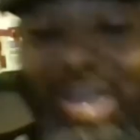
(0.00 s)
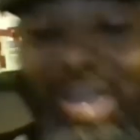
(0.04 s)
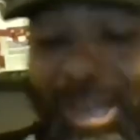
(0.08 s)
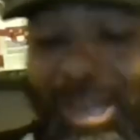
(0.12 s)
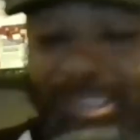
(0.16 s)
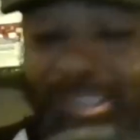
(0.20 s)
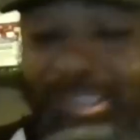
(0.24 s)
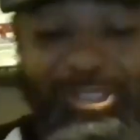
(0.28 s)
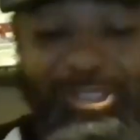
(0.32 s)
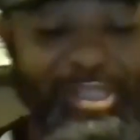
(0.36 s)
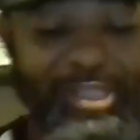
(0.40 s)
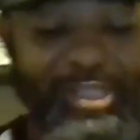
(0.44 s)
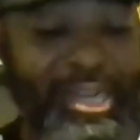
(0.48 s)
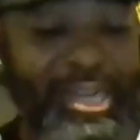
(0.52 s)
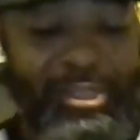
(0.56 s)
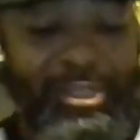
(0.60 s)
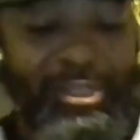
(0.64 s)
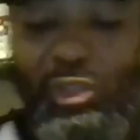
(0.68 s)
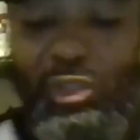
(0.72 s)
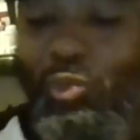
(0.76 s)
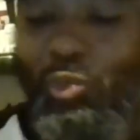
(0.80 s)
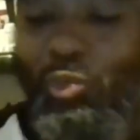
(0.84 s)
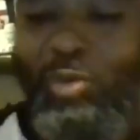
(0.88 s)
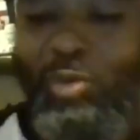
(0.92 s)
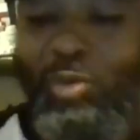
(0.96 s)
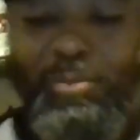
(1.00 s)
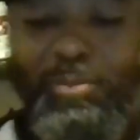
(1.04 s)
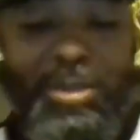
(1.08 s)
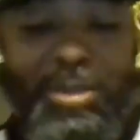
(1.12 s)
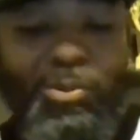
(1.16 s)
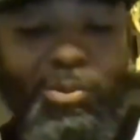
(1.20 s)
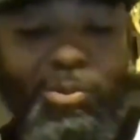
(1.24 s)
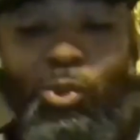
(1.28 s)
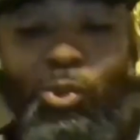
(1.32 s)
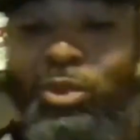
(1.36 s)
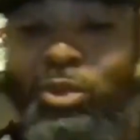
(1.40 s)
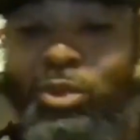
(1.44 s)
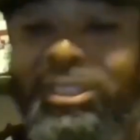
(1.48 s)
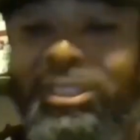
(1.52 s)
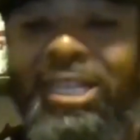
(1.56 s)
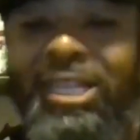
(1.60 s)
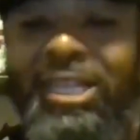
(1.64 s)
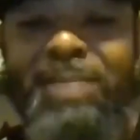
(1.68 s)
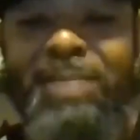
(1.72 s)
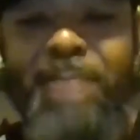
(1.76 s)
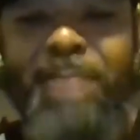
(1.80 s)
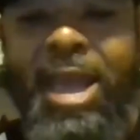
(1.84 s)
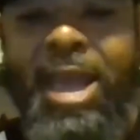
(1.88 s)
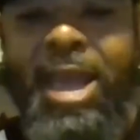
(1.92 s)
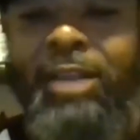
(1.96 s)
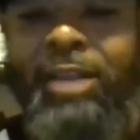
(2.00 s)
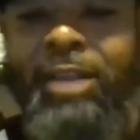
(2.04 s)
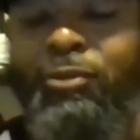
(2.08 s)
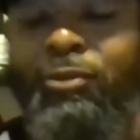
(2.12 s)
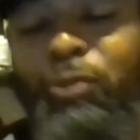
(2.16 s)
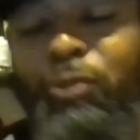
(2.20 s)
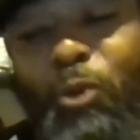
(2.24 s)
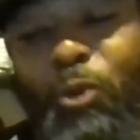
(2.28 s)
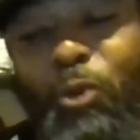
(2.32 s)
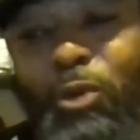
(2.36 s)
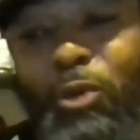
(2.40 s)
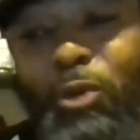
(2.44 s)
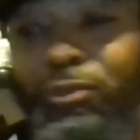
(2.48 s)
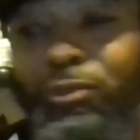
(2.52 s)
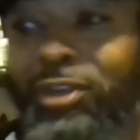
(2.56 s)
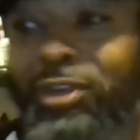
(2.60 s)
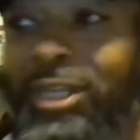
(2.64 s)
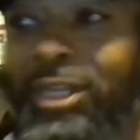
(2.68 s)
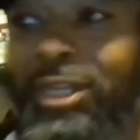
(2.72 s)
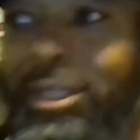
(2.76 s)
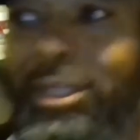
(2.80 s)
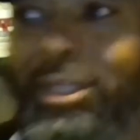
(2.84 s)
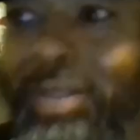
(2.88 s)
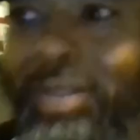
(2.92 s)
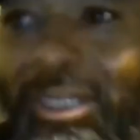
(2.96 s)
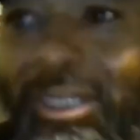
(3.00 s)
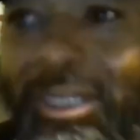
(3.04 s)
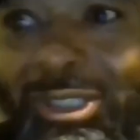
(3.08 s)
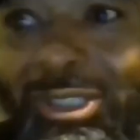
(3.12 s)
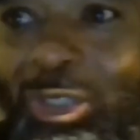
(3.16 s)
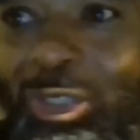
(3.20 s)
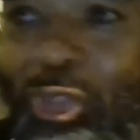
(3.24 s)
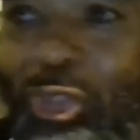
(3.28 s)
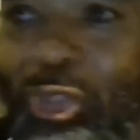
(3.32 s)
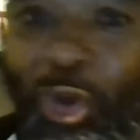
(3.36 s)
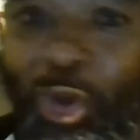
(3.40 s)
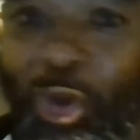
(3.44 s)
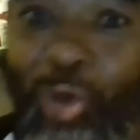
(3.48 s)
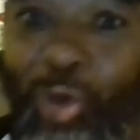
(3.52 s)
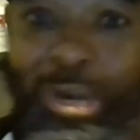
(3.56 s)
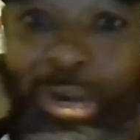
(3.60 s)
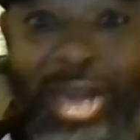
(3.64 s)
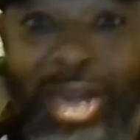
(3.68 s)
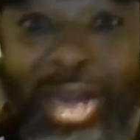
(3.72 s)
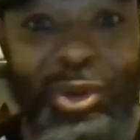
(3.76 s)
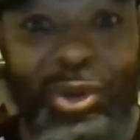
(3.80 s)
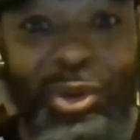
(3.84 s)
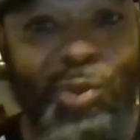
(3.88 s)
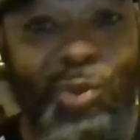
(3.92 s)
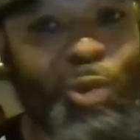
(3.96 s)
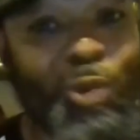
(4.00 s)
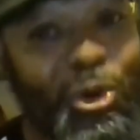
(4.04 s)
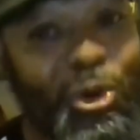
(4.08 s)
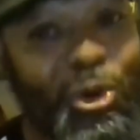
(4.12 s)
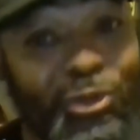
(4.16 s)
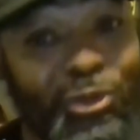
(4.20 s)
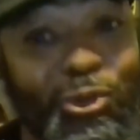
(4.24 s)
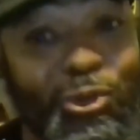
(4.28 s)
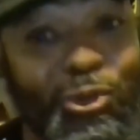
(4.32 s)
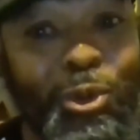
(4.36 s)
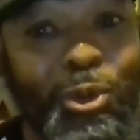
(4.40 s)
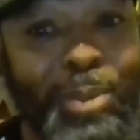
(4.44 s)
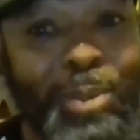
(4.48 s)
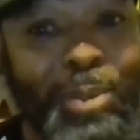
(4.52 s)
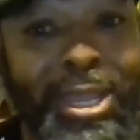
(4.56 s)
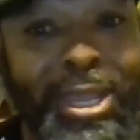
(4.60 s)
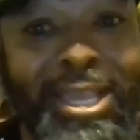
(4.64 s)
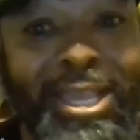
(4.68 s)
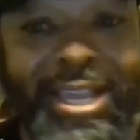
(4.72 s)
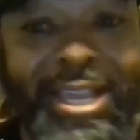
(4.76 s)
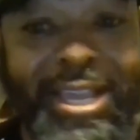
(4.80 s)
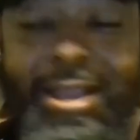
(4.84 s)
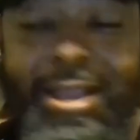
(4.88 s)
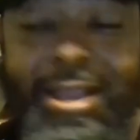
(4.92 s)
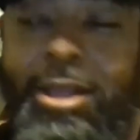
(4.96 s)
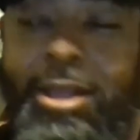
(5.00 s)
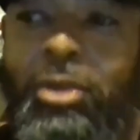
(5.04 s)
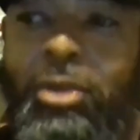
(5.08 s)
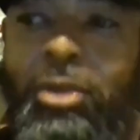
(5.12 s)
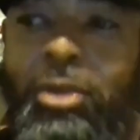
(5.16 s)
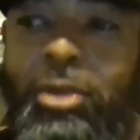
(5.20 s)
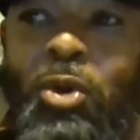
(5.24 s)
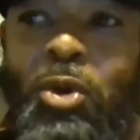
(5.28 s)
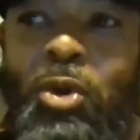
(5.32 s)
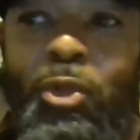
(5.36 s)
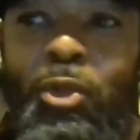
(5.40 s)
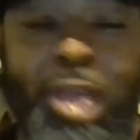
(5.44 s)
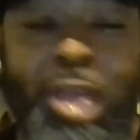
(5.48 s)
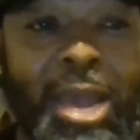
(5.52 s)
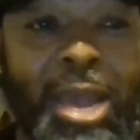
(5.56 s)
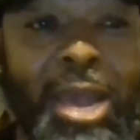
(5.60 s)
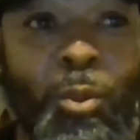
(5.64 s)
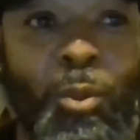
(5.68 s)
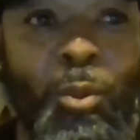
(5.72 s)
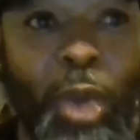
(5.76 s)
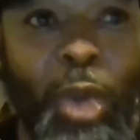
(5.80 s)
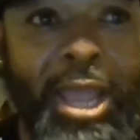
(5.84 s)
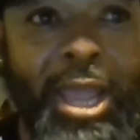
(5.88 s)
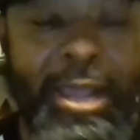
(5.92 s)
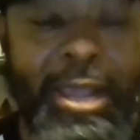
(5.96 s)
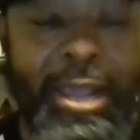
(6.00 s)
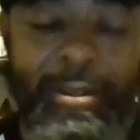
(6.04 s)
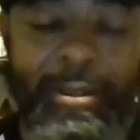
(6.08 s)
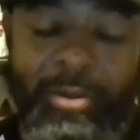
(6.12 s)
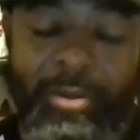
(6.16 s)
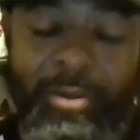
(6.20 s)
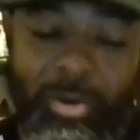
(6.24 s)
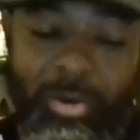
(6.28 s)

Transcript: I just think this is what people would say back and forth, and it just turned out and worked for me, that way.